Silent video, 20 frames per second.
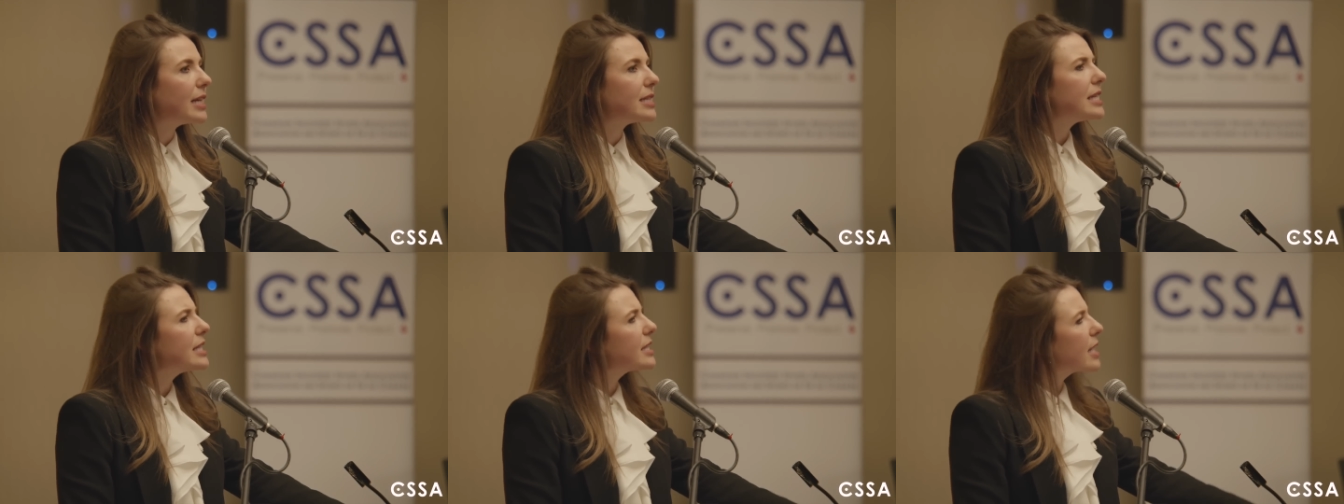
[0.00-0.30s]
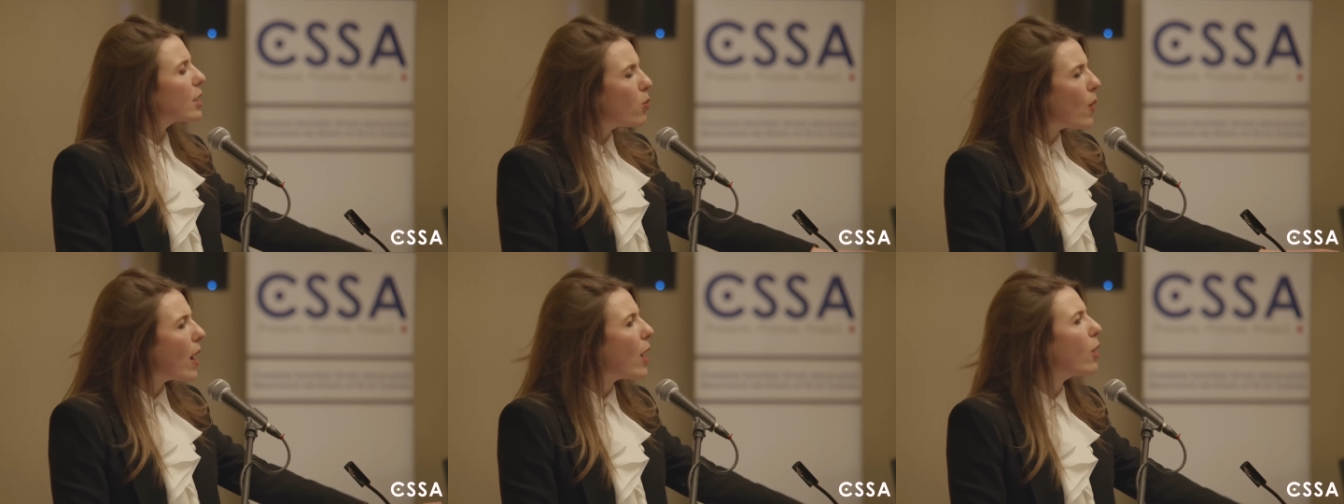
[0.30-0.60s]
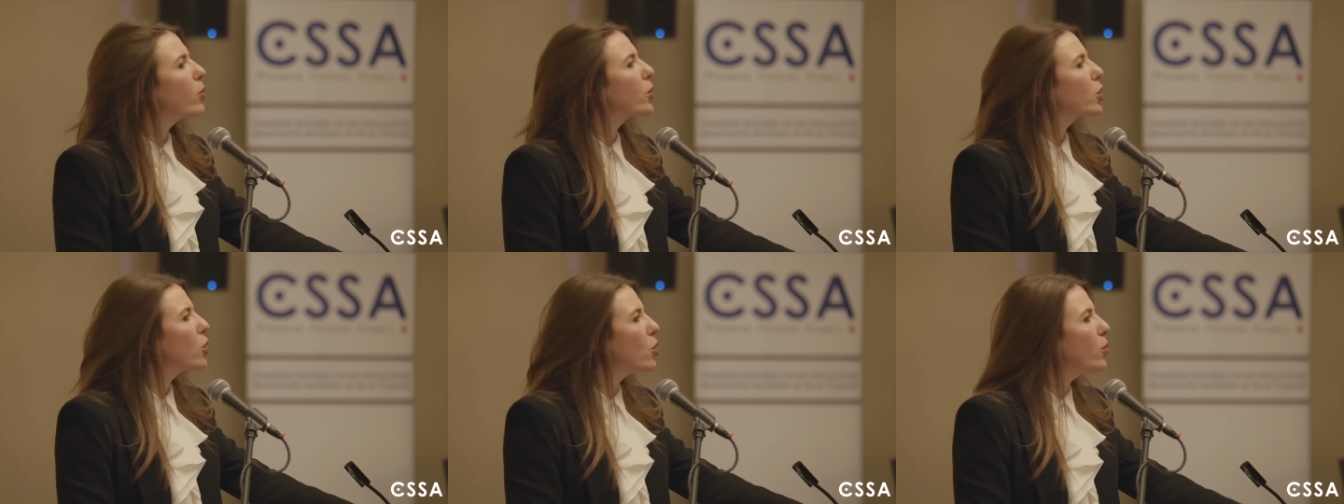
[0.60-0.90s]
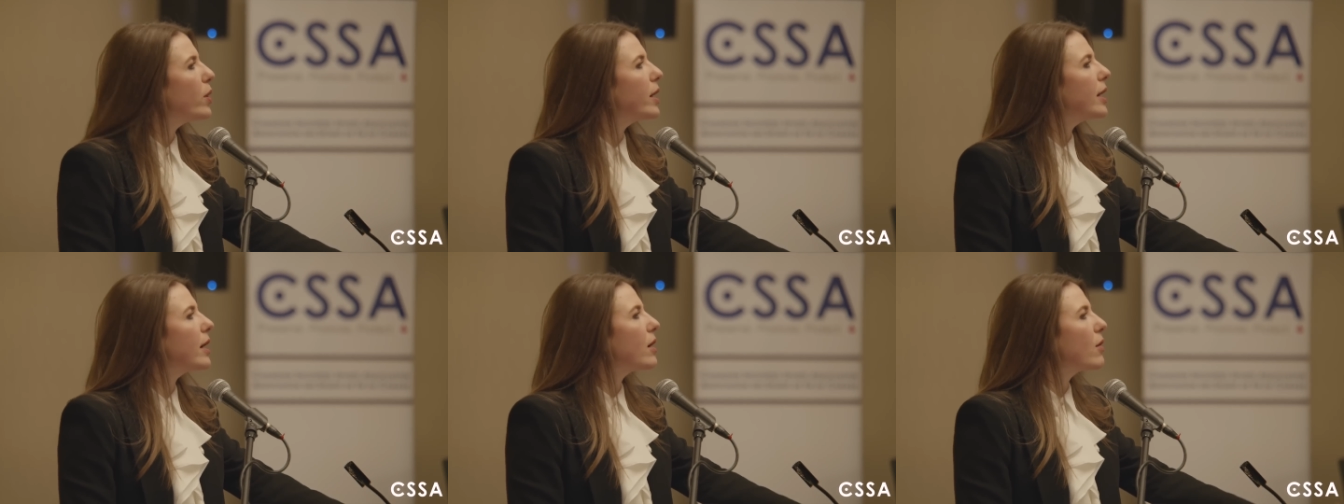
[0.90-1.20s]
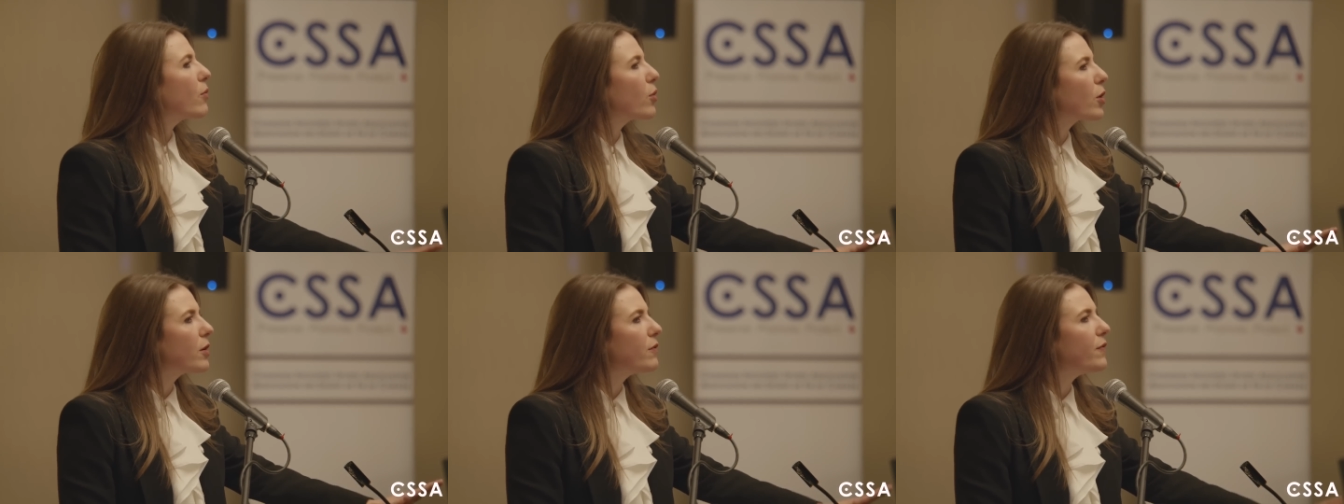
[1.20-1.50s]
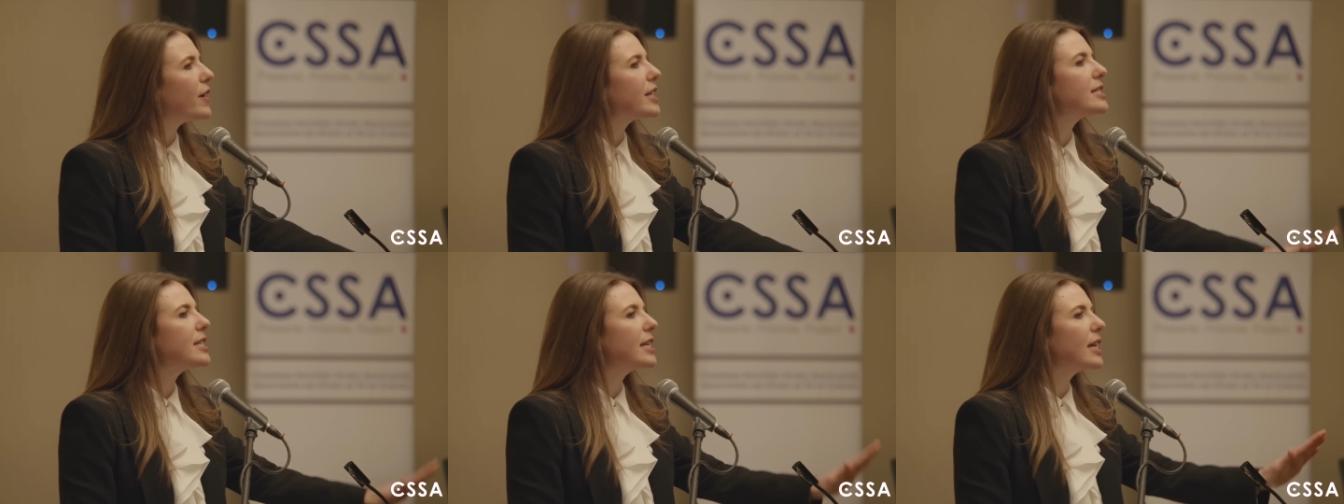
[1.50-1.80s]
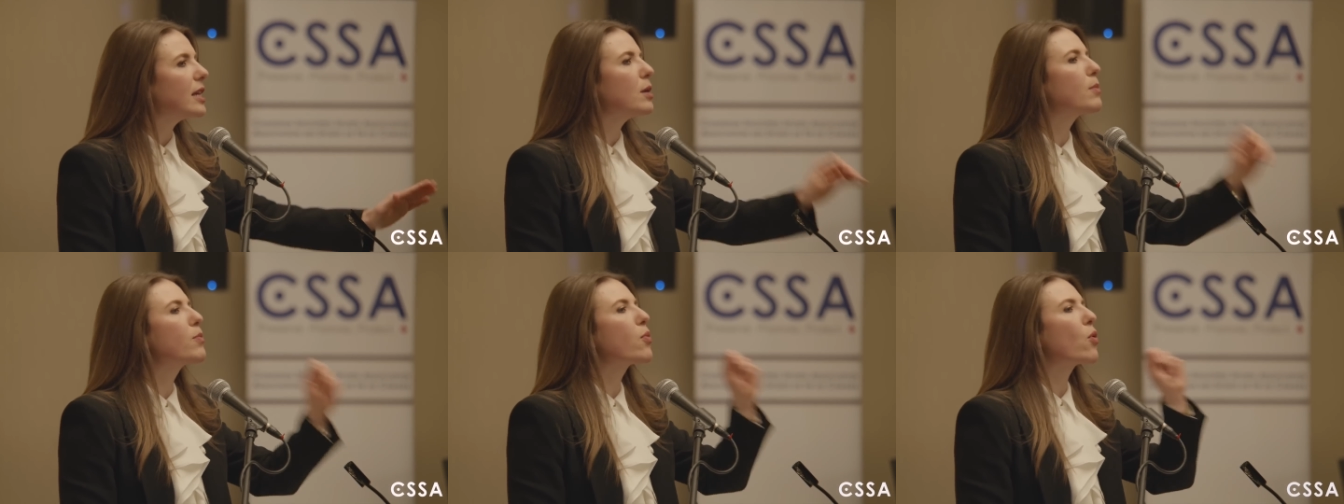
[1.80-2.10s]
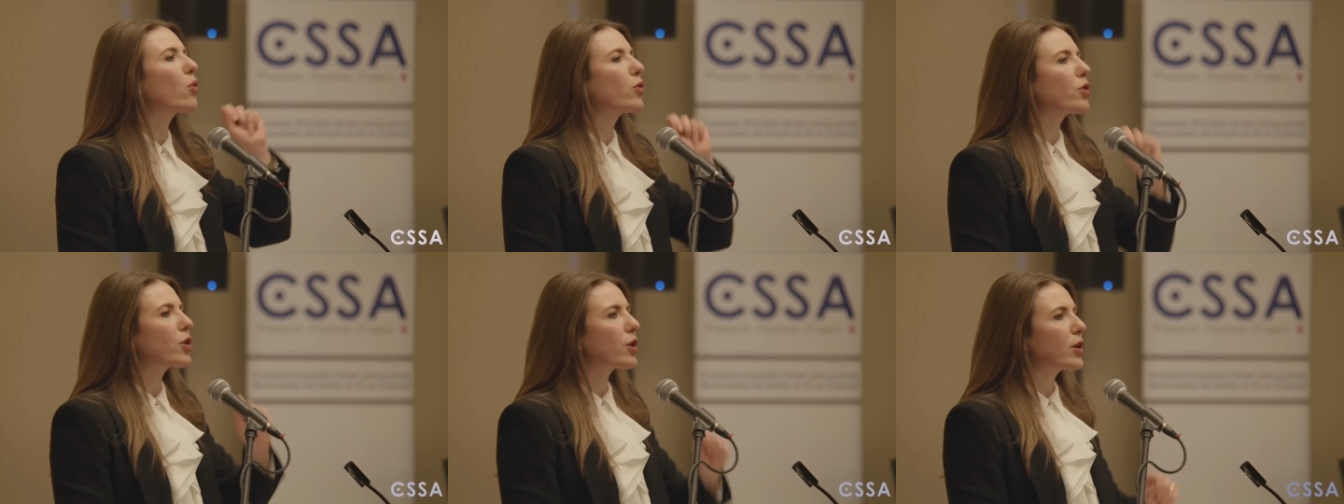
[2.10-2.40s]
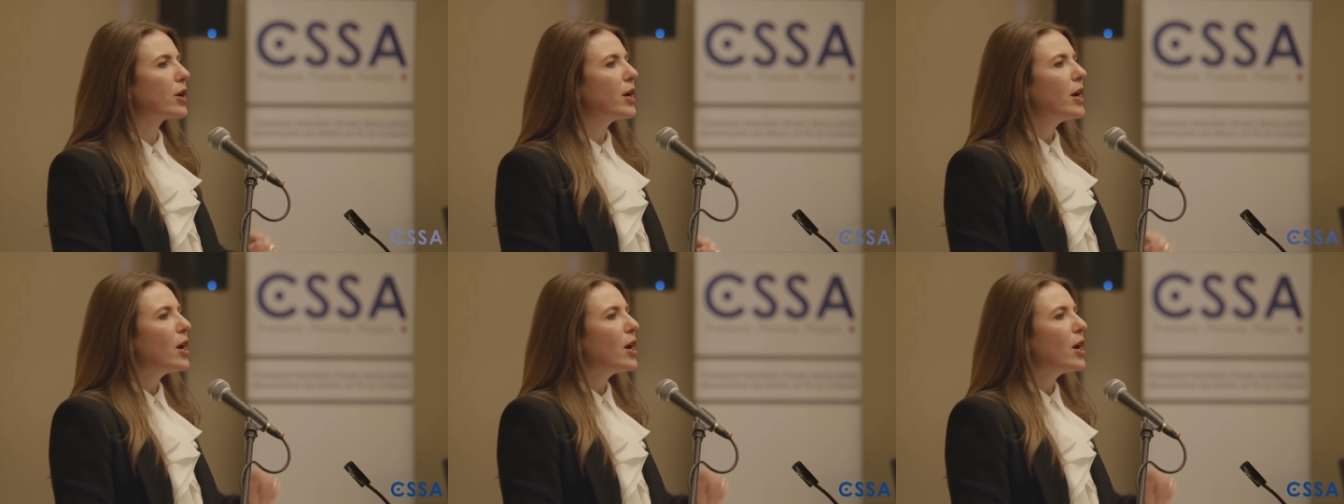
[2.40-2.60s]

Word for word: He's like, well, we're going, we're investing in the border.